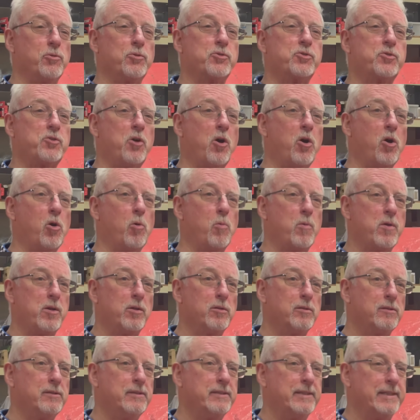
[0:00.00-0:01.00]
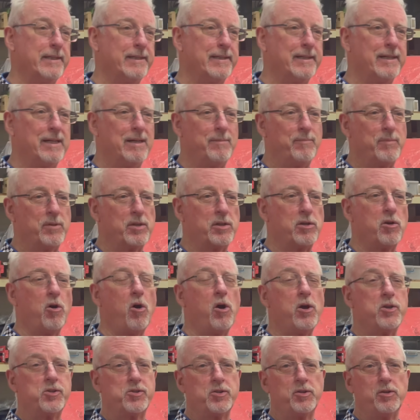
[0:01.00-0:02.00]
style wheel. The
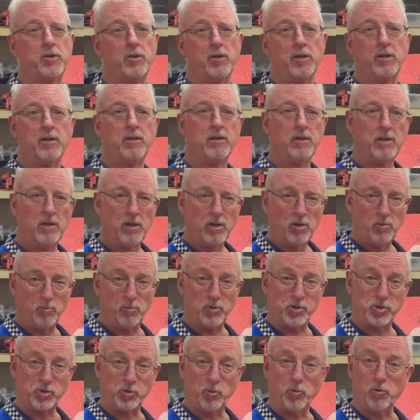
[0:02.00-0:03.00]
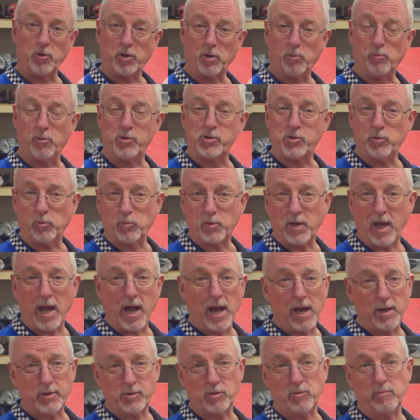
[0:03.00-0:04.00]
guys that are restoring original
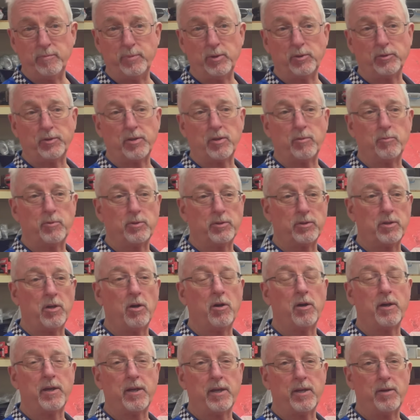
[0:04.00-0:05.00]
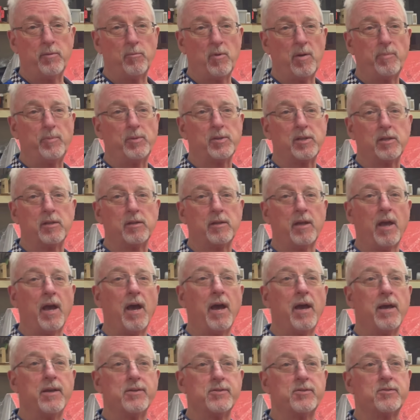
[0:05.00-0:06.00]
cars or building really high-end replica
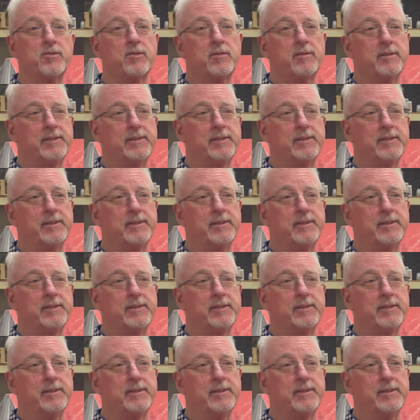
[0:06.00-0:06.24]
cars